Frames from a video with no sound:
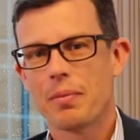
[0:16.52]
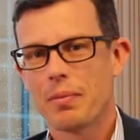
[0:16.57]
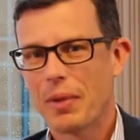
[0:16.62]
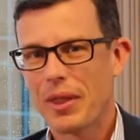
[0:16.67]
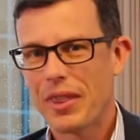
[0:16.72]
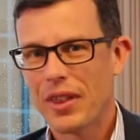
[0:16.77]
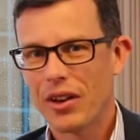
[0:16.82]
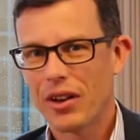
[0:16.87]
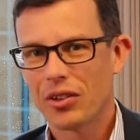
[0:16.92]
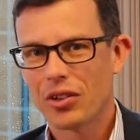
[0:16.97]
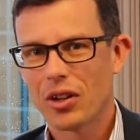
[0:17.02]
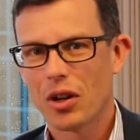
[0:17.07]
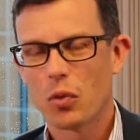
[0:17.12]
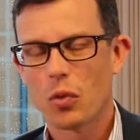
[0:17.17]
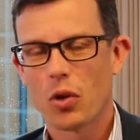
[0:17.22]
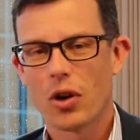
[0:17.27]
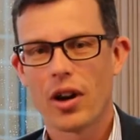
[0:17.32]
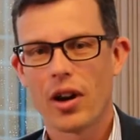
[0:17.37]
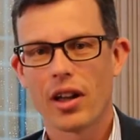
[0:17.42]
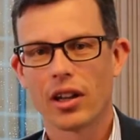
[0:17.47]
But then I started
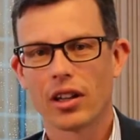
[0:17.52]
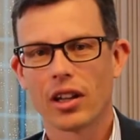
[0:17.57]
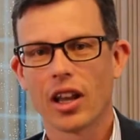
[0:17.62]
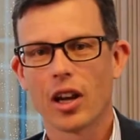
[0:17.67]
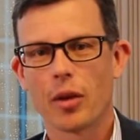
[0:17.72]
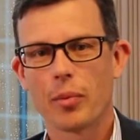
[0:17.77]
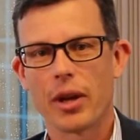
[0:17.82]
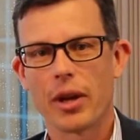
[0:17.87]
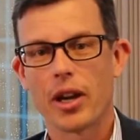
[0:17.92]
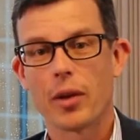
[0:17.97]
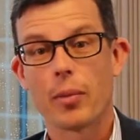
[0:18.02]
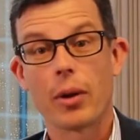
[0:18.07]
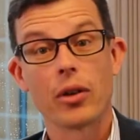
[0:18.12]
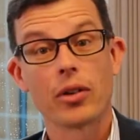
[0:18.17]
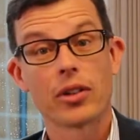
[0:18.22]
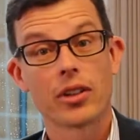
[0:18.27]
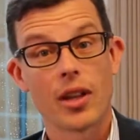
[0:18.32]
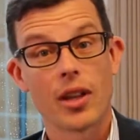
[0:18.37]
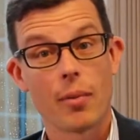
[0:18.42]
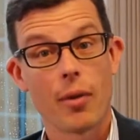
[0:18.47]
worrying a little bit
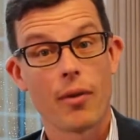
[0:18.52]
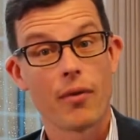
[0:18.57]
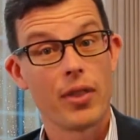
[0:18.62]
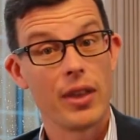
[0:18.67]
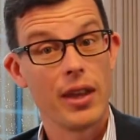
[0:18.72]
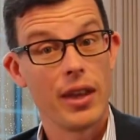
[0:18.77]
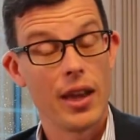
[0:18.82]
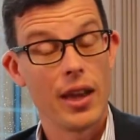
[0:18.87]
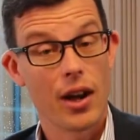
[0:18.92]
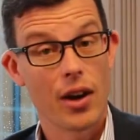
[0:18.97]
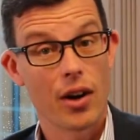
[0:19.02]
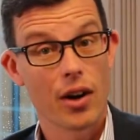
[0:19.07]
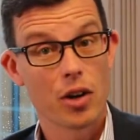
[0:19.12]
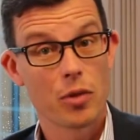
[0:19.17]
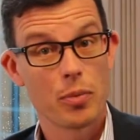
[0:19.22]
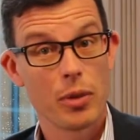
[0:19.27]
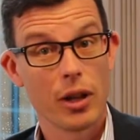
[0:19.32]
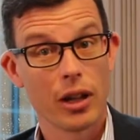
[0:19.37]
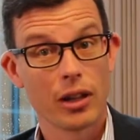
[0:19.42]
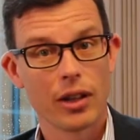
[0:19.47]
about some of the
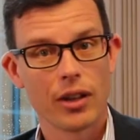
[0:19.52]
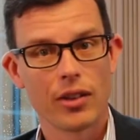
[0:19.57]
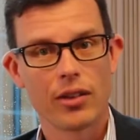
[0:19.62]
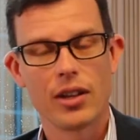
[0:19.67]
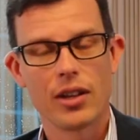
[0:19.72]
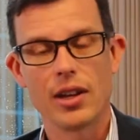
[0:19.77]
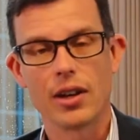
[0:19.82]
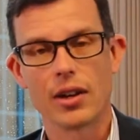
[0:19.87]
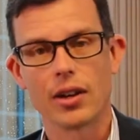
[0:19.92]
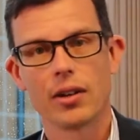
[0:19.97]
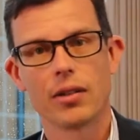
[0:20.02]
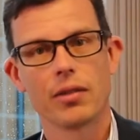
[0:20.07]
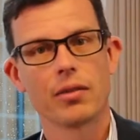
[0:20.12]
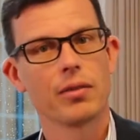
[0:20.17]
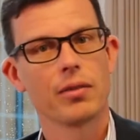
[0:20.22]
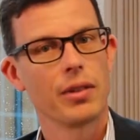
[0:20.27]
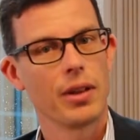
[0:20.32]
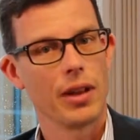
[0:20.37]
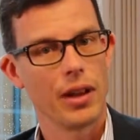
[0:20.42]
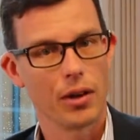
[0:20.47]
heritage buildings here.
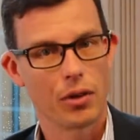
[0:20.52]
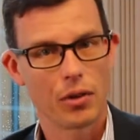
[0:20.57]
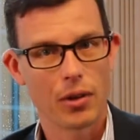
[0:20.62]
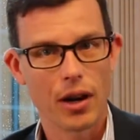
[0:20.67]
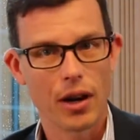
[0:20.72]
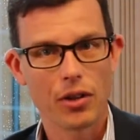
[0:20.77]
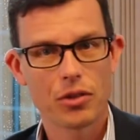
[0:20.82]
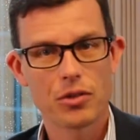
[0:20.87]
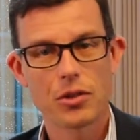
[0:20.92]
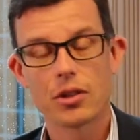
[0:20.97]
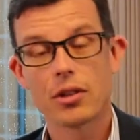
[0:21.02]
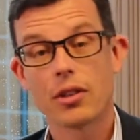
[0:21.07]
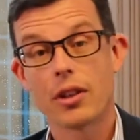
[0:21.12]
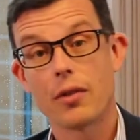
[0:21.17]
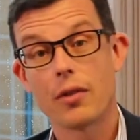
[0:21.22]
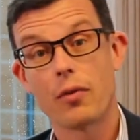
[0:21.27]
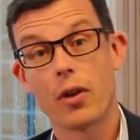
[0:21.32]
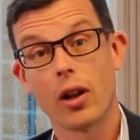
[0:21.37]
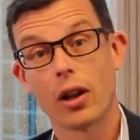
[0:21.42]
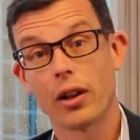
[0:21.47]
In Christchurch,
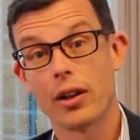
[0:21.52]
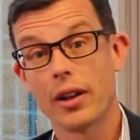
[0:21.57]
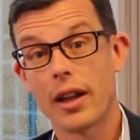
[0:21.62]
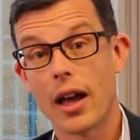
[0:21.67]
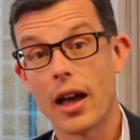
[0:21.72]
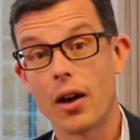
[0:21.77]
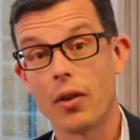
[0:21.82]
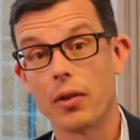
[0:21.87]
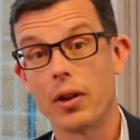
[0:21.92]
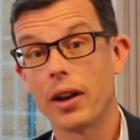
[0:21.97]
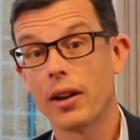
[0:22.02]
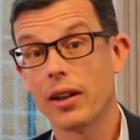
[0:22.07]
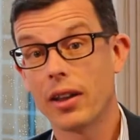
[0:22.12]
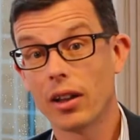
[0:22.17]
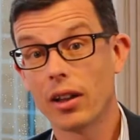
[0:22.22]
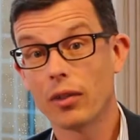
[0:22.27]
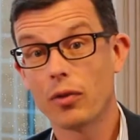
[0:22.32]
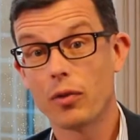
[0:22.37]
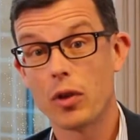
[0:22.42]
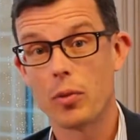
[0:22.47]
they'd fallen down and
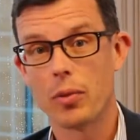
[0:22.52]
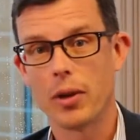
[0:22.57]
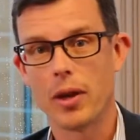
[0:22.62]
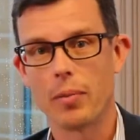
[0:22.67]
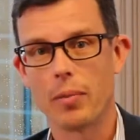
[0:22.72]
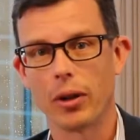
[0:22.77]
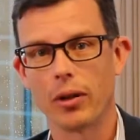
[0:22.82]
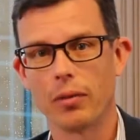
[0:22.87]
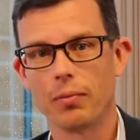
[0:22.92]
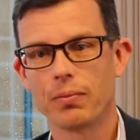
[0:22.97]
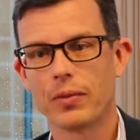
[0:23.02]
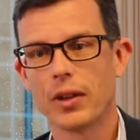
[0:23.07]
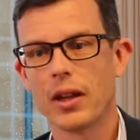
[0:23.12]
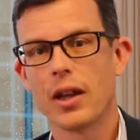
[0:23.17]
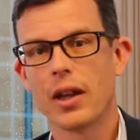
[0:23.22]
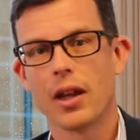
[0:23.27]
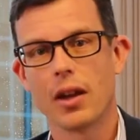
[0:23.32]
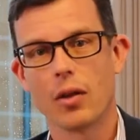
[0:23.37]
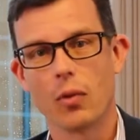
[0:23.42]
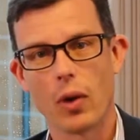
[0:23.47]
killed a few people.
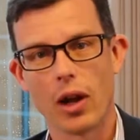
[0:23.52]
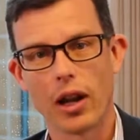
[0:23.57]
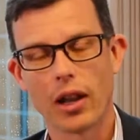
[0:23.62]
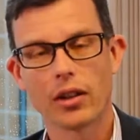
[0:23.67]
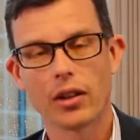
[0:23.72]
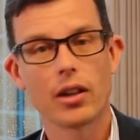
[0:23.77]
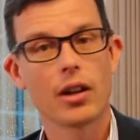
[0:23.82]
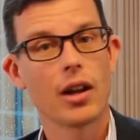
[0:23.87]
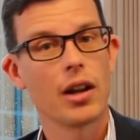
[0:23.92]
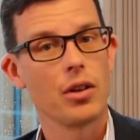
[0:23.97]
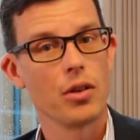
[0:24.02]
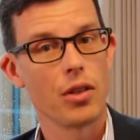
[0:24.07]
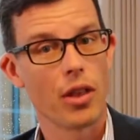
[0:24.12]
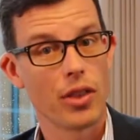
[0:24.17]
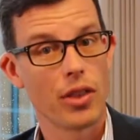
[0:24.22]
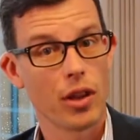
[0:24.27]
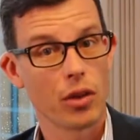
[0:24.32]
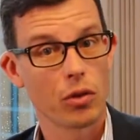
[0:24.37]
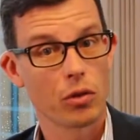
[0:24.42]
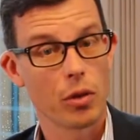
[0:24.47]
In Wellington, I knew that
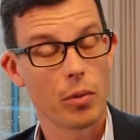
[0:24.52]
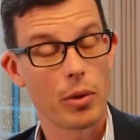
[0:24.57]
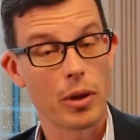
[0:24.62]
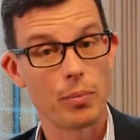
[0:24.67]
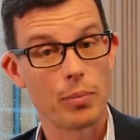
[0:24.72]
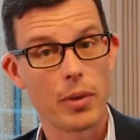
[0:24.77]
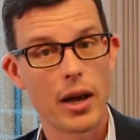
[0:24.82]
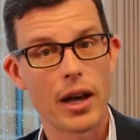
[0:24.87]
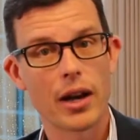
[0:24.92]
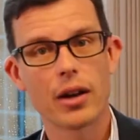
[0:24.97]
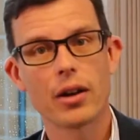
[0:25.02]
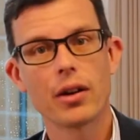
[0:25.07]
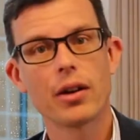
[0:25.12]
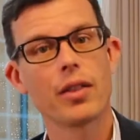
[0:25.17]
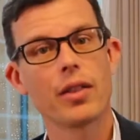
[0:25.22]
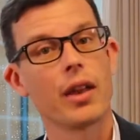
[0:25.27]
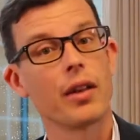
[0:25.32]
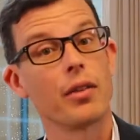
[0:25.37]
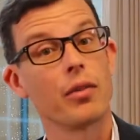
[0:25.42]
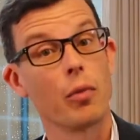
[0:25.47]
things were a bit better,
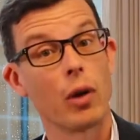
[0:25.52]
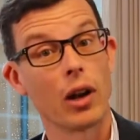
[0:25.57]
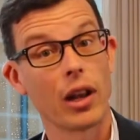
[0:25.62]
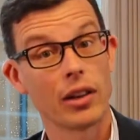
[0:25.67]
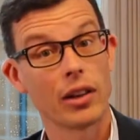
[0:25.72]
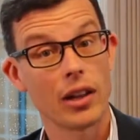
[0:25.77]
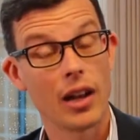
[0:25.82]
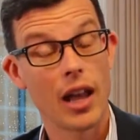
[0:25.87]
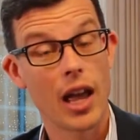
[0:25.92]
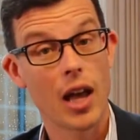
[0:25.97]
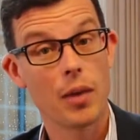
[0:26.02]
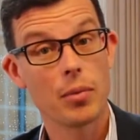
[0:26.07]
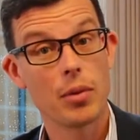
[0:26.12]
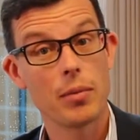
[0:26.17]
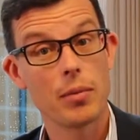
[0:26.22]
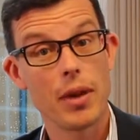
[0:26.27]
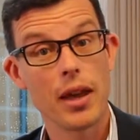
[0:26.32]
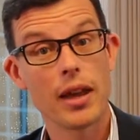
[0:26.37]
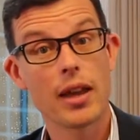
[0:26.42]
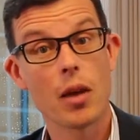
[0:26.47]
that Wellington had been
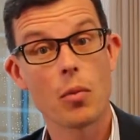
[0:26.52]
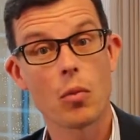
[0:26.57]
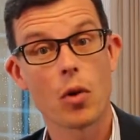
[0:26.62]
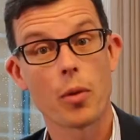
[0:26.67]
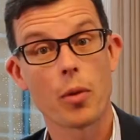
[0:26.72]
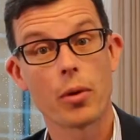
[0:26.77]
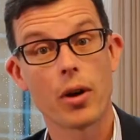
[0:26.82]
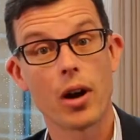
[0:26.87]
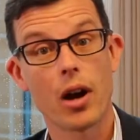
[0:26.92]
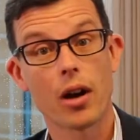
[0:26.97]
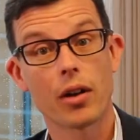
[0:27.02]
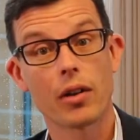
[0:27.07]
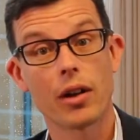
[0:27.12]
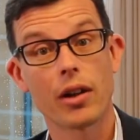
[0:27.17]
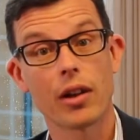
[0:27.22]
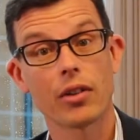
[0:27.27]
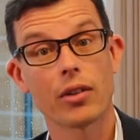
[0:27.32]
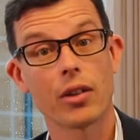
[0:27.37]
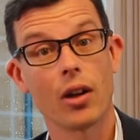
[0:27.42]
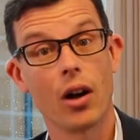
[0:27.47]
making more
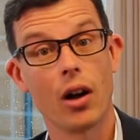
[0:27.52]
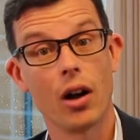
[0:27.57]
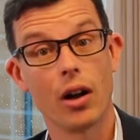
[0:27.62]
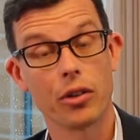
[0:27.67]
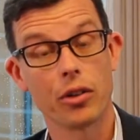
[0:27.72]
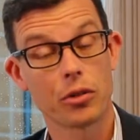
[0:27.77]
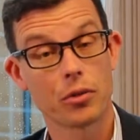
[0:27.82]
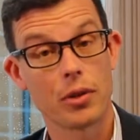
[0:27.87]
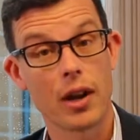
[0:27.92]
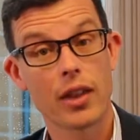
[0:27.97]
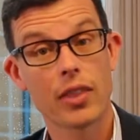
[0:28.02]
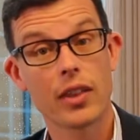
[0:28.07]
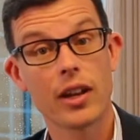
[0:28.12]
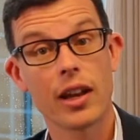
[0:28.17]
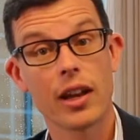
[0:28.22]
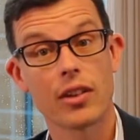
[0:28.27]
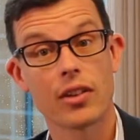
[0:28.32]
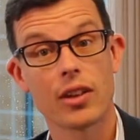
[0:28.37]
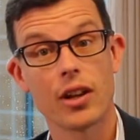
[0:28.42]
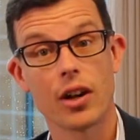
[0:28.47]
progress on
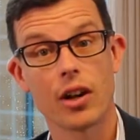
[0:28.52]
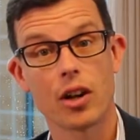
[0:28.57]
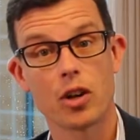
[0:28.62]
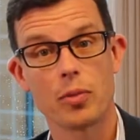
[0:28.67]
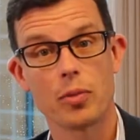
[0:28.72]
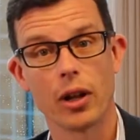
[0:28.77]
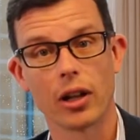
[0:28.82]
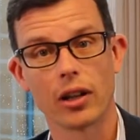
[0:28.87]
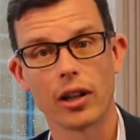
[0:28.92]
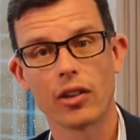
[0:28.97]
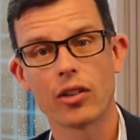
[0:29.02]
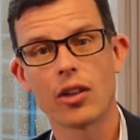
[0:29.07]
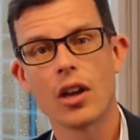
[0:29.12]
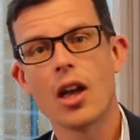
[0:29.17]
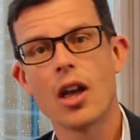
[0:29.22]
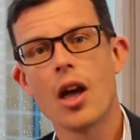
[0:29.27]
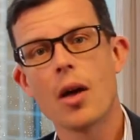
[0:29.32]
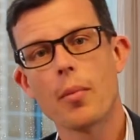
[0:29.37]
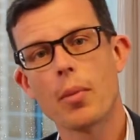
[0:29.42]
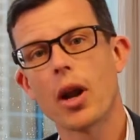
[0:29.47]
strengthening its heritage buildings,
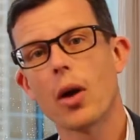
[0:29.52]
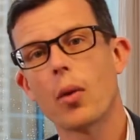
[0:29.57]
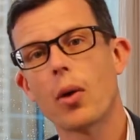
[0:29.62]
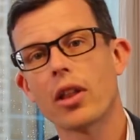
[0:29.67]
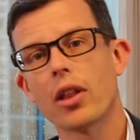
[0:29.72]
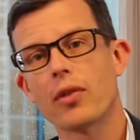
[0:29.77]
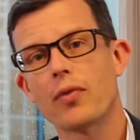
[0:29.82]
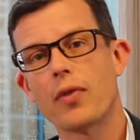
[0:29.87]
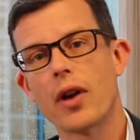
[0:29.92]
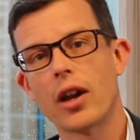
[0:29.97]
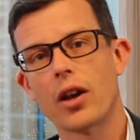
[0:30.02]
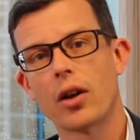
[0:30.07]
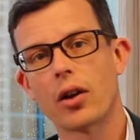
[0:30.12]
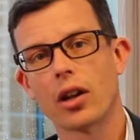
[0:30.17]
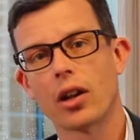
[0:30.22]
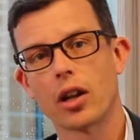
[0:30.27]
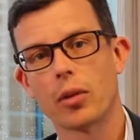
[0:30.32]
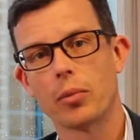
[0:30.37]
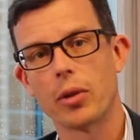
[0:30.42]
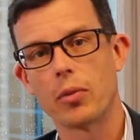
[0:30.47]
but I wanted to find out a
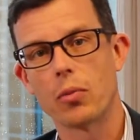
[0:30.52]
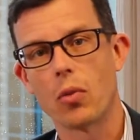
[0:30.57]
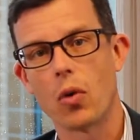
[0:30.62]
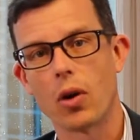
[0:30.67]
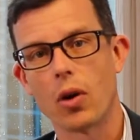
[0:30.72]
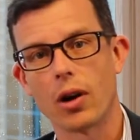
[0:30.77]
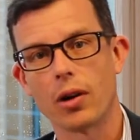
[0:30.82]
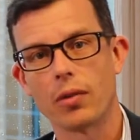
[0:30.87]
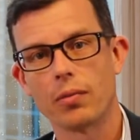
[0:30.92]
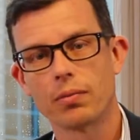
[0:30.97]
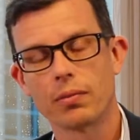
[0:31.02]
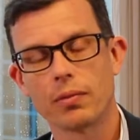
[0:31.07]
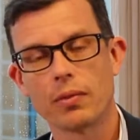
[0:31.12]
little bit more.